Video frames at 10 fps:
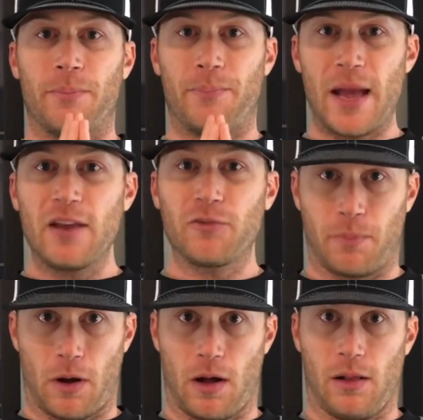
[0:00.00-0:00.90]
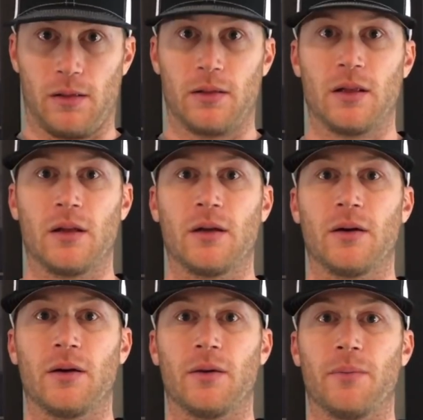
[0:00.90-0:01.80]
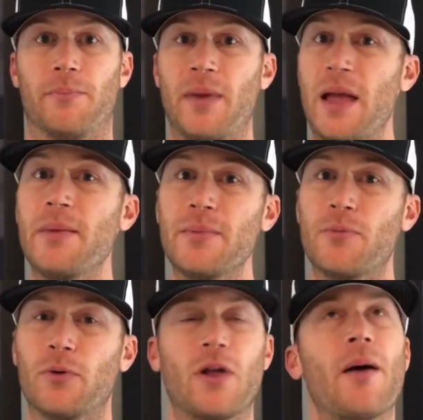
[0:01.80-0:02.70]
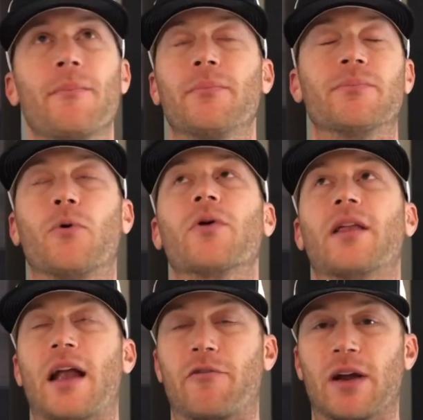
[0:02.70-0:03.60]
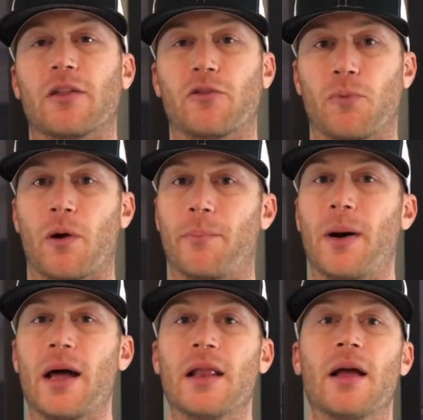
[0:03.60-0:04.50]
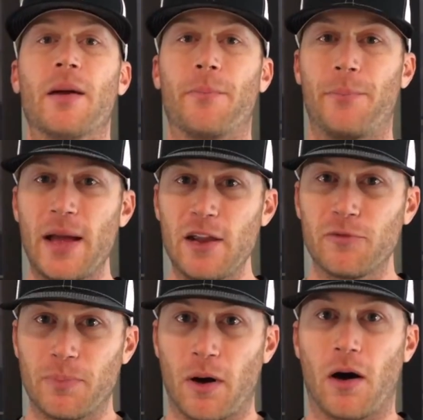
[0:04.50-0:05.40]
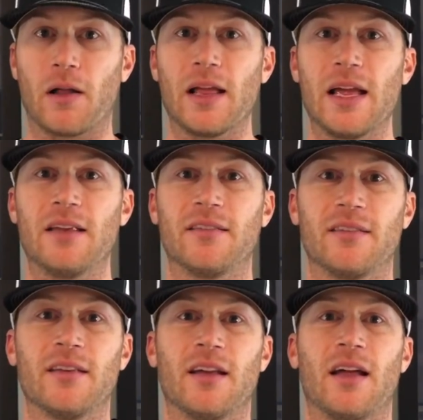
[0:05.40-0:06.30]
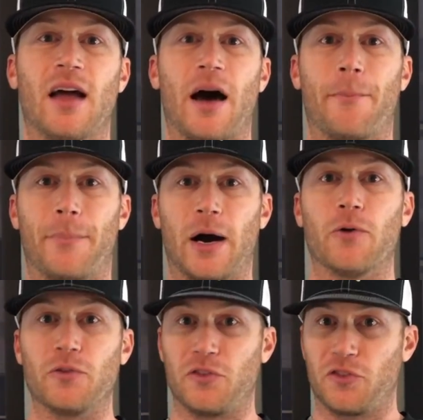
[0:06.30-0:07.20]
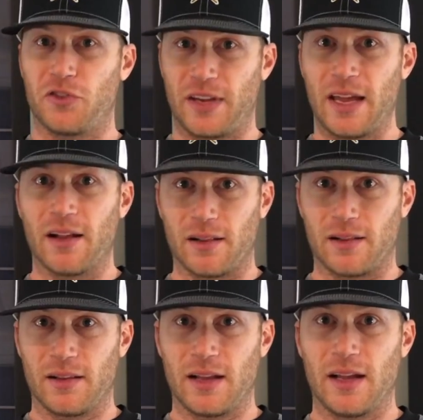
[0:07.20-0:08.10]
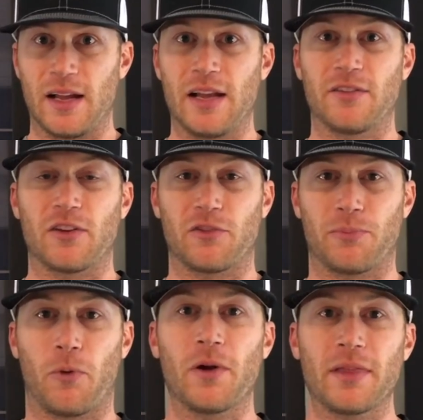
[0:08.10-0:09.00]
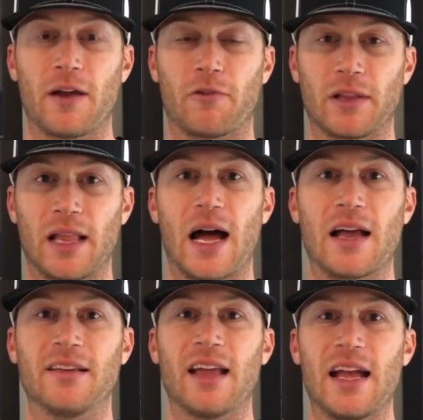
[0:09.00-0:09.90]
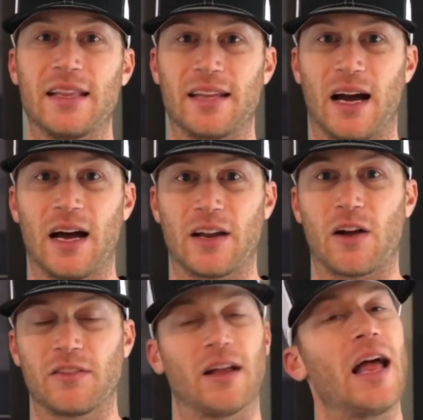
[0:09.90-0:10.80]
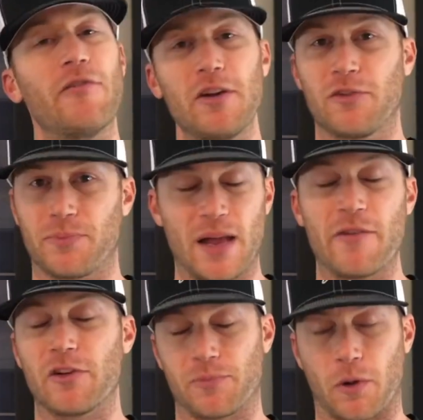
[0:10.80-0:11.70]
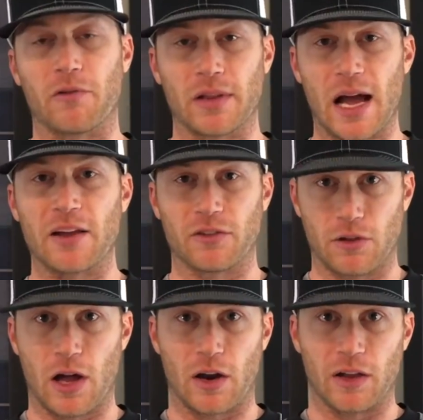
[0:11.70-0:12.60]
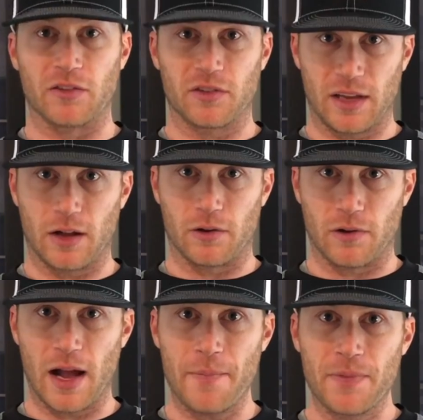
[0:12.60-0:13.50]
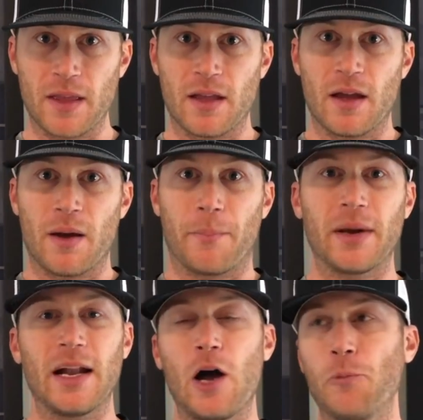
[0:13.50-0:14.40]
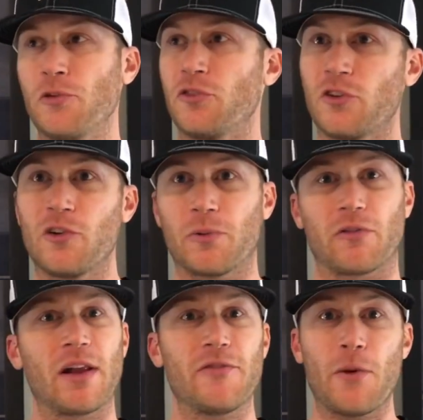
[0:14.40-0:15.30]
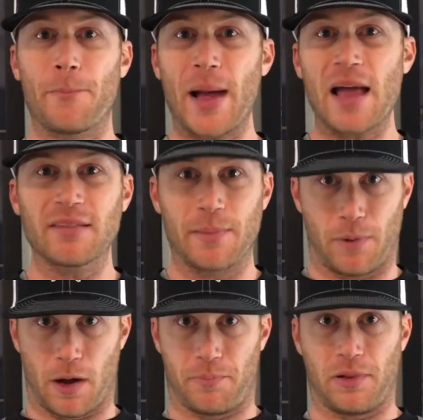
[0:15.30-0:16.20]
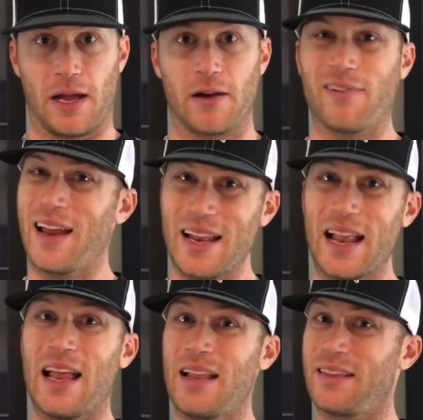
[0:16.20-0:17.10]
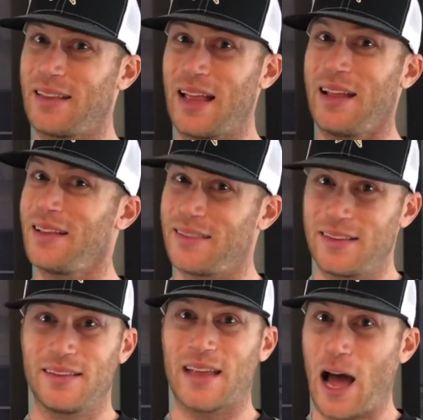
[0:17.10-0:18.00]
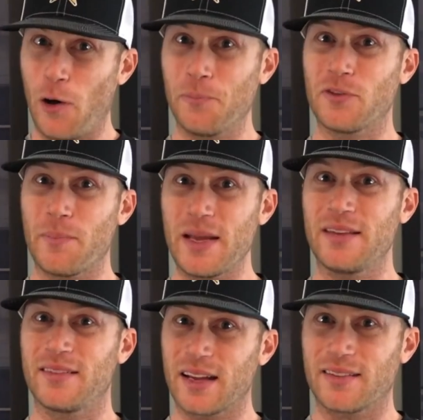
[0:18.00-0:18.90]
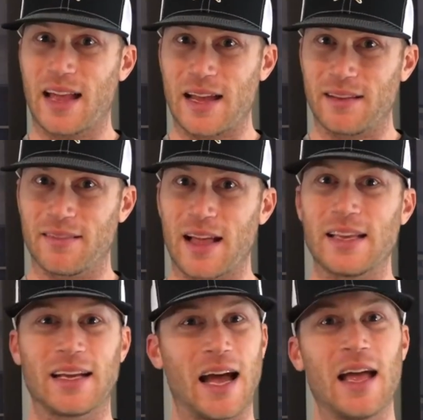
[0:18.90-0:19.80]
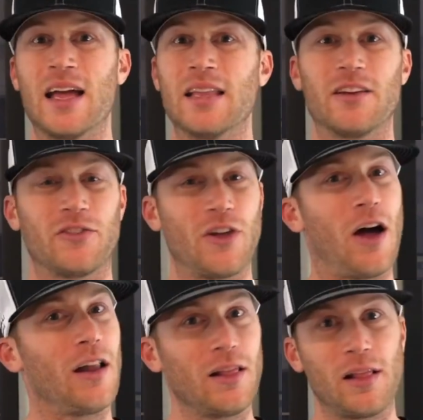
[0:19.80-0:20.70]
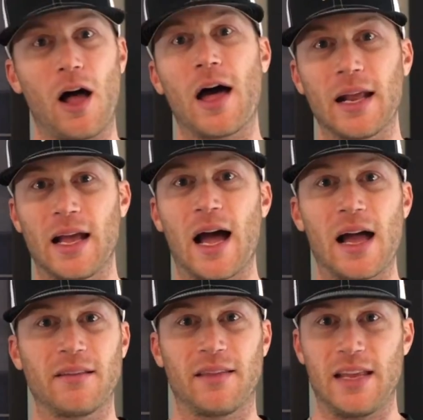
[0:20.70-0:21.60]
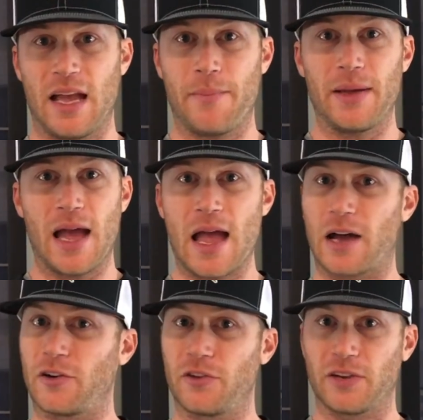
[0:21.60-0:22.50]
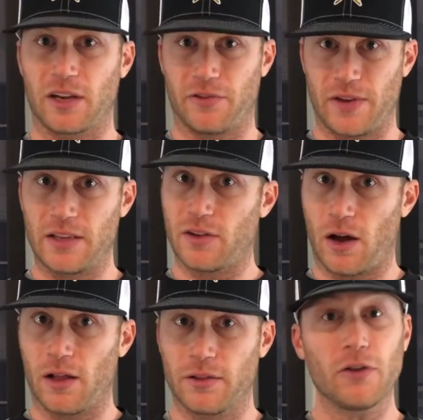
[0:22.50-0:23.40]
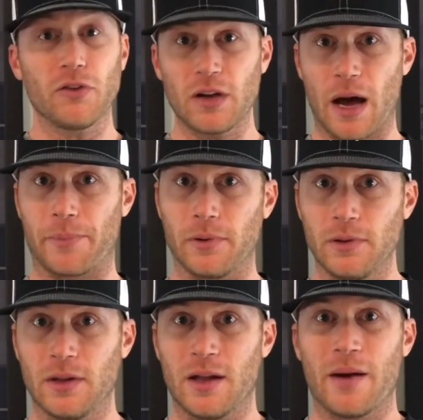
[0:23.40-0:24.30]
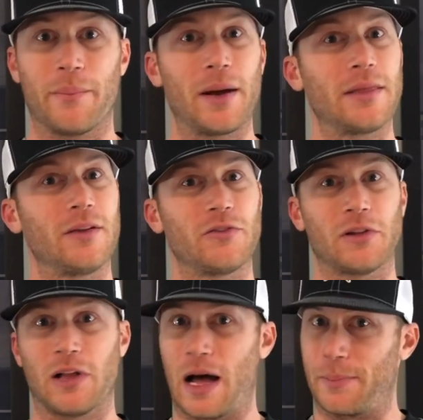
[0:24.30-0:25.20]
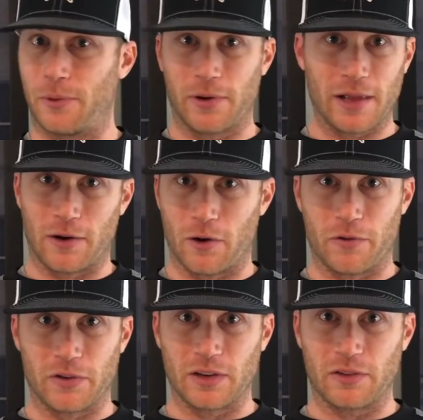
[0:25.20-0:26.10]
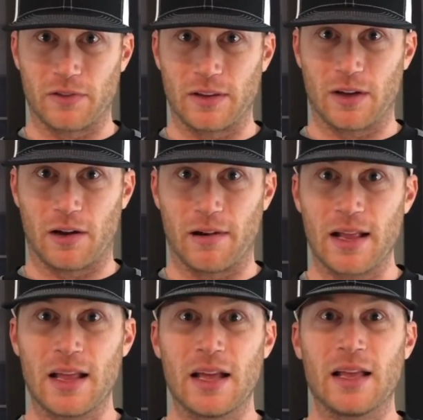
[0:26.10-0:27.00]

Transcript: baseball, maybe not more than every other sport, but baseball is about skill. It's a sport that relies a ton on skill. Every sport relies a lot on skill, right? But it helps in certain sports, right? If you're a basketball player, right, it helps to be 6'8". Like you can't, there's not a lot of guys in the NBA under 6 feet tall. There's a couple, but there's a lot more that are over 6 feet tall, right?